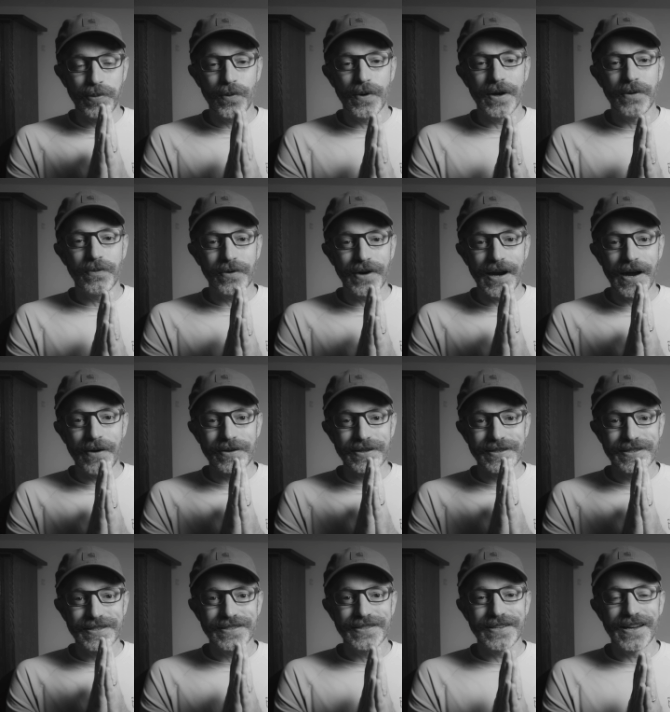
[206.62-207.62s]
point where I
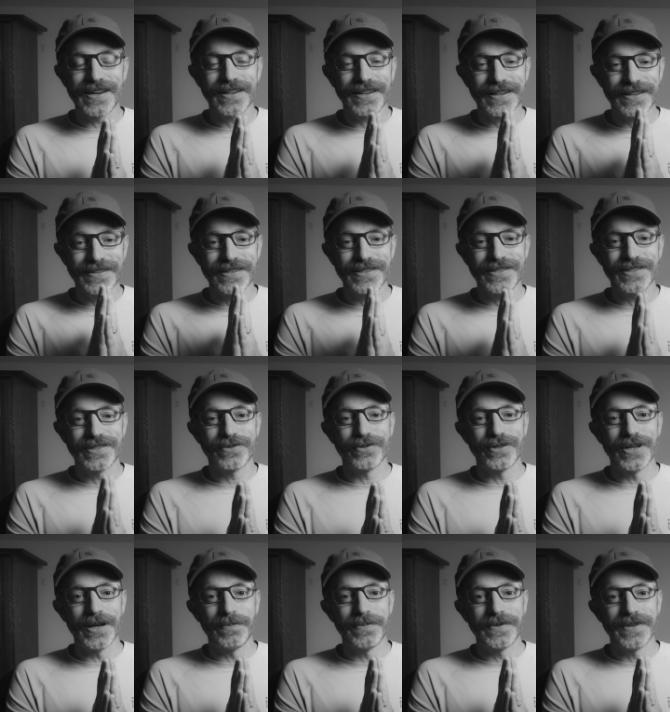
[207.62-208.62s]
was stuck in the
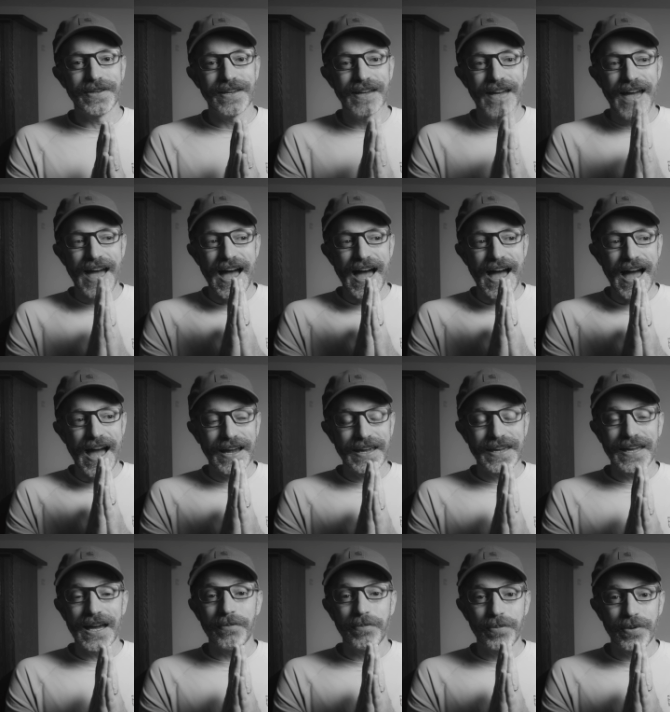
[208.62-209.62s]
script, I
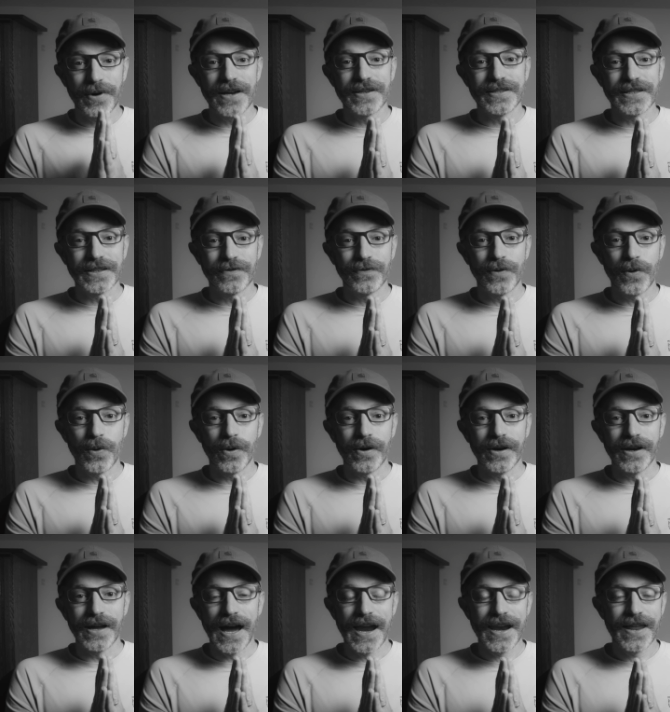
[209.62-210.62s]
kept pressing
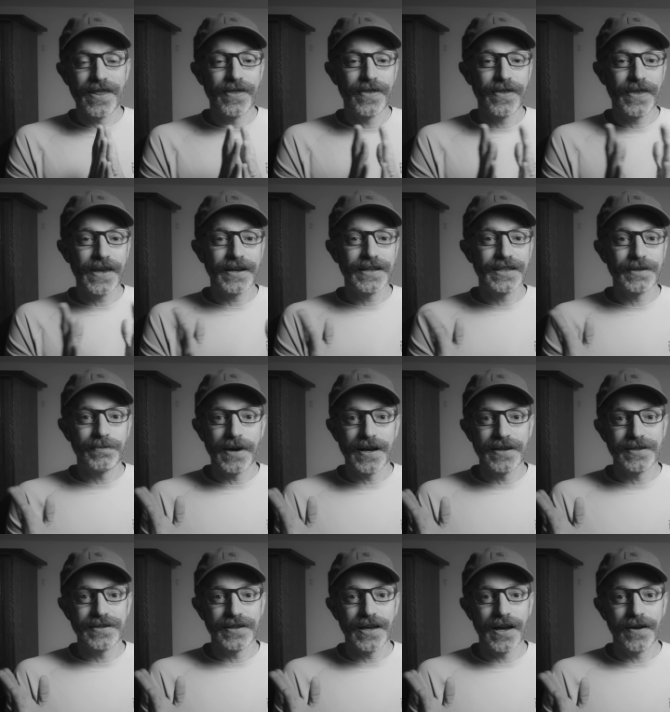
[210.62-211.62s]
forward. I didn't think to
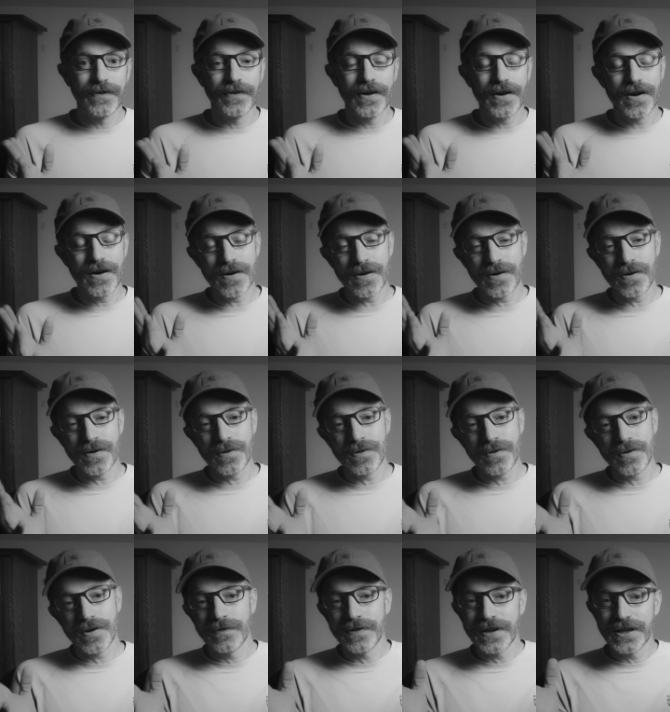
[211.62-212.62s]
myself,
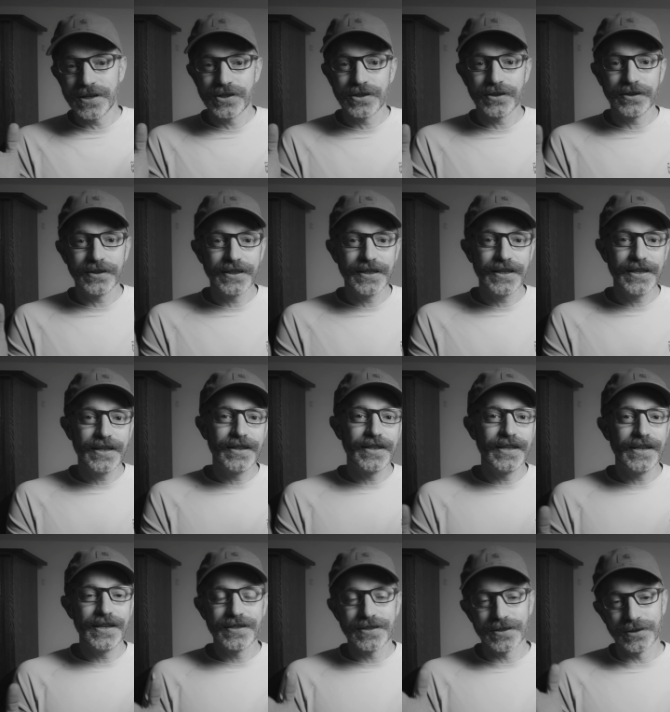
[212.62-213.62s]
oh, eventually
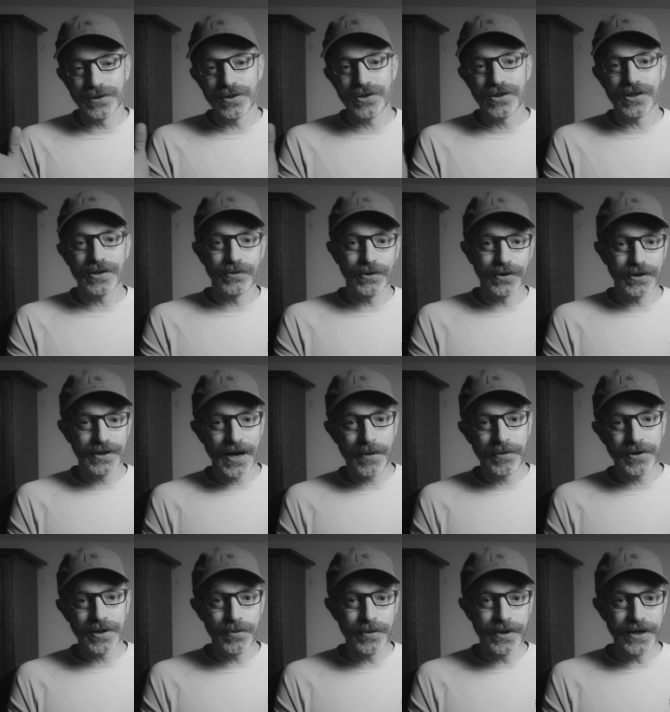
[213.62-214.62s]
the solution will
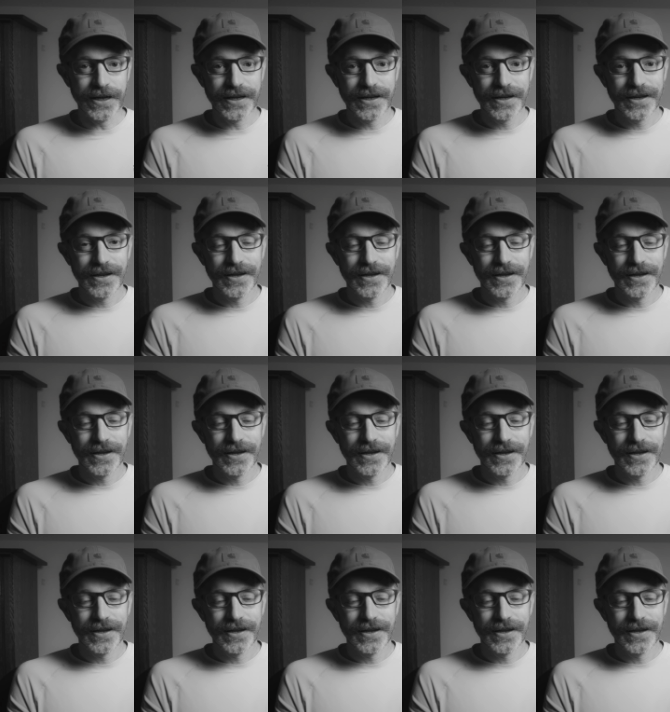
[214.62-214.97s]
come to me.